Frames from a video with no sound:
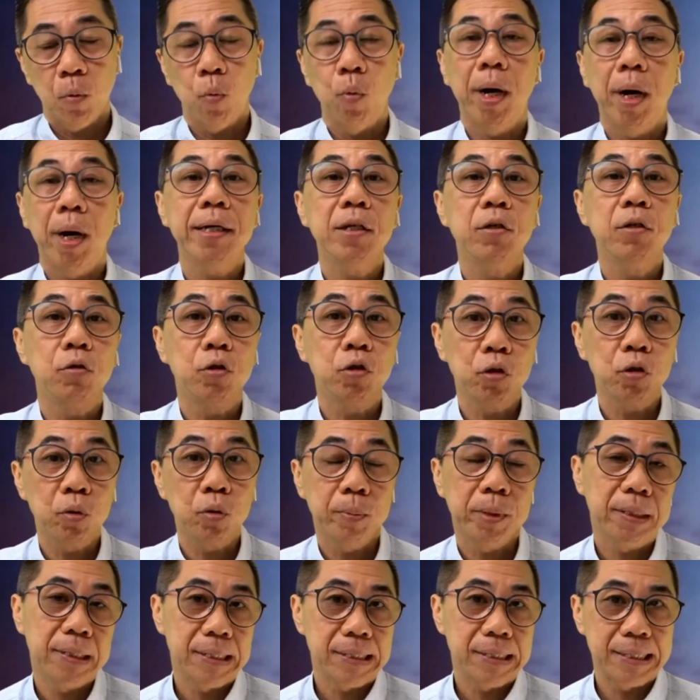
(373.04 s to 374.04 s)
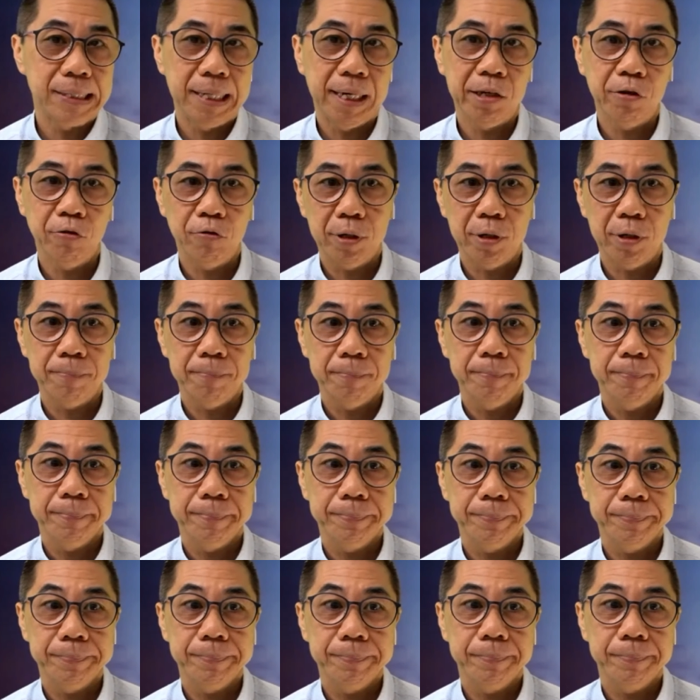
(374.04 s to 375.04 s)
why you show me this diagram.
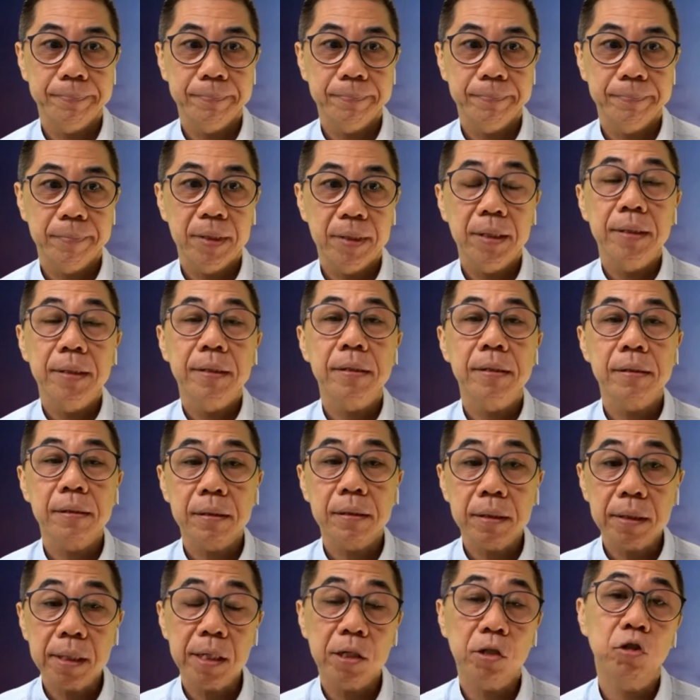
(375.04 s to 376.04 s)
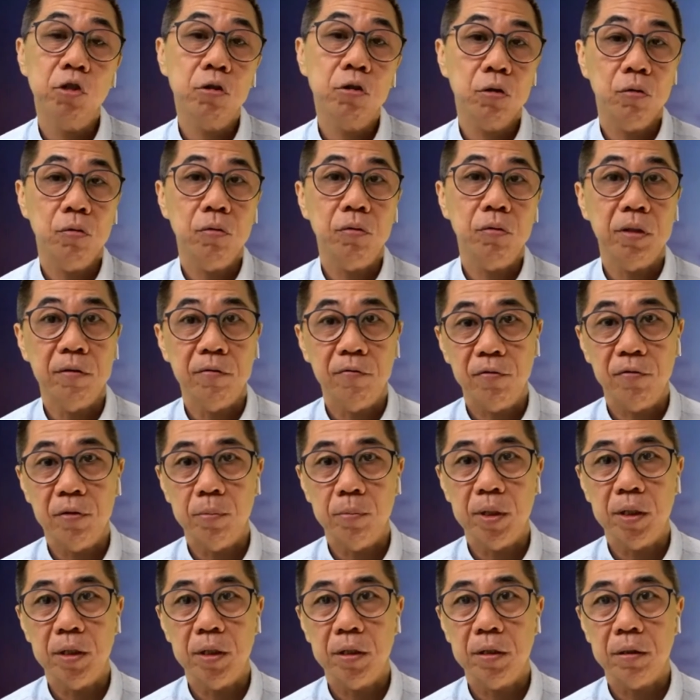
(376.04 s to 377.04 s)
Stage 2
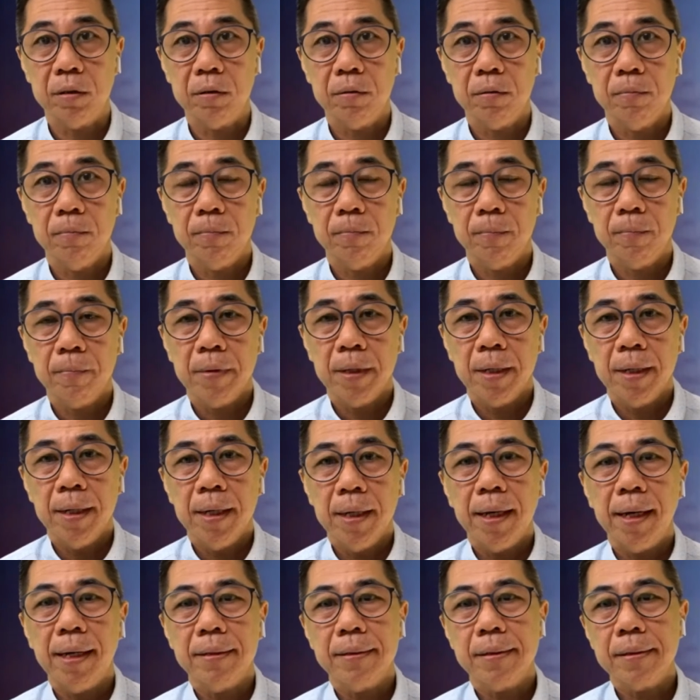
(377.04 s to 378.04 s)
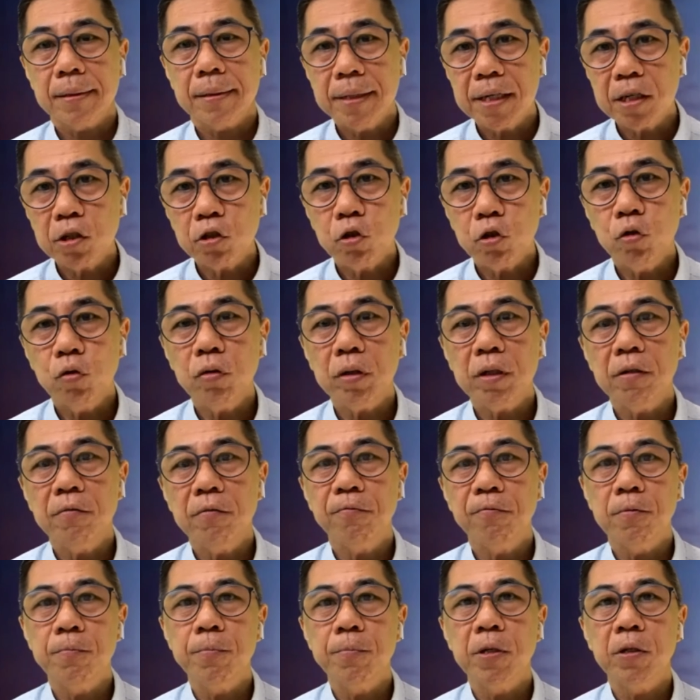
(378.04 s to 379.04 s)
information. And stage 2
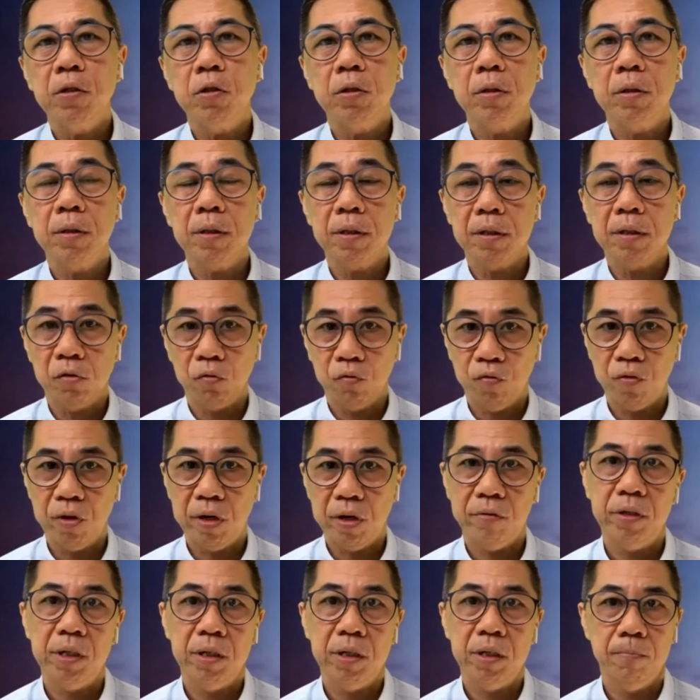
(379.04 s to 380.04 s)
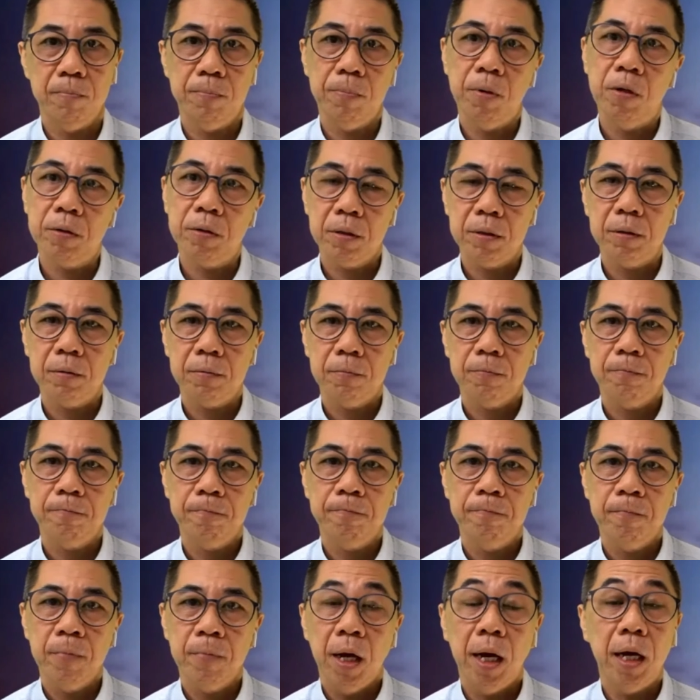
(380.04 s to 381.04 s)
information is very important.
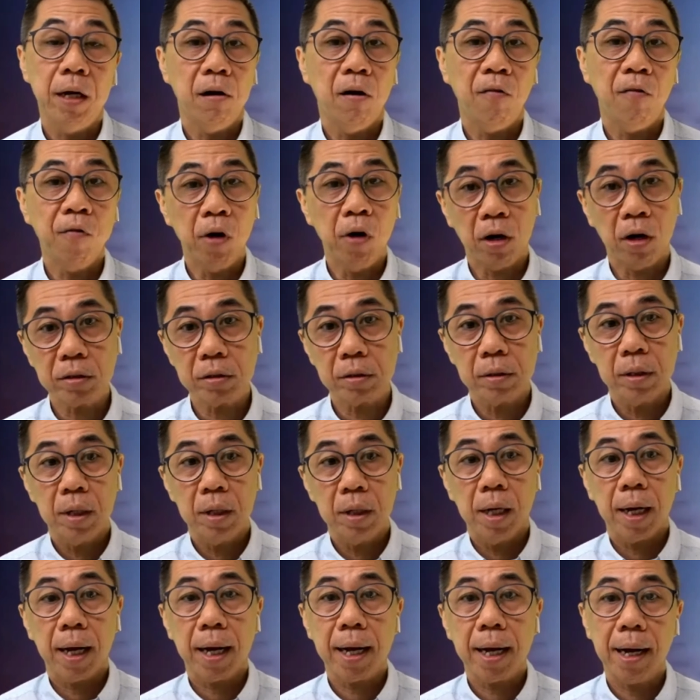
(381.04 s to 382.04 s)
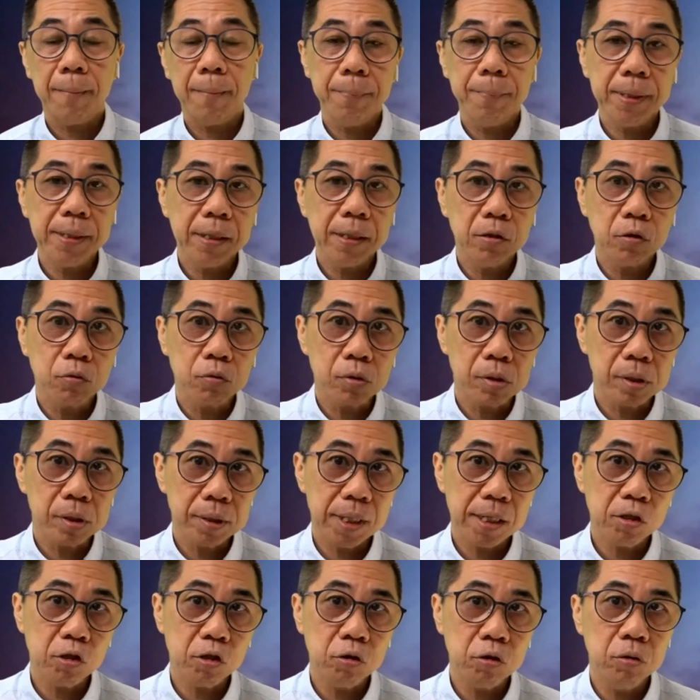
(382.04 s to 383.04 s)
And of course, coming into
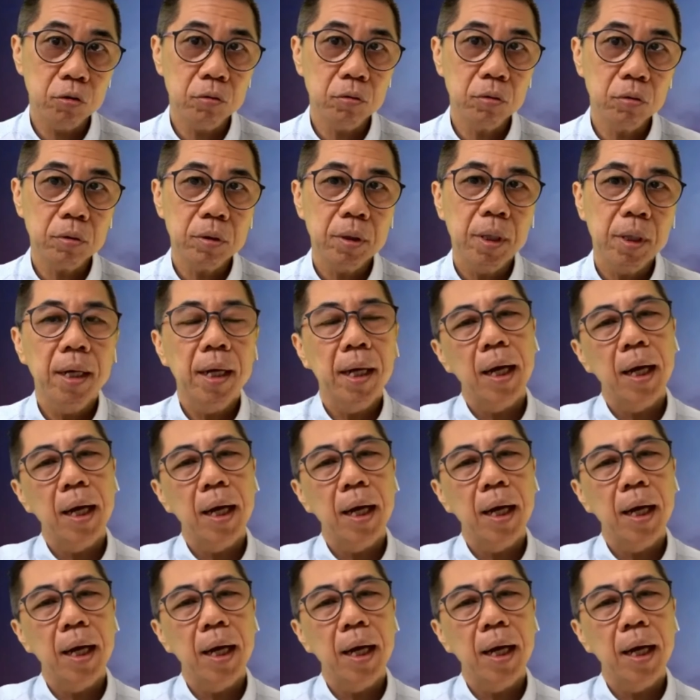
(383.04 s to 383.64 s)
stage 2,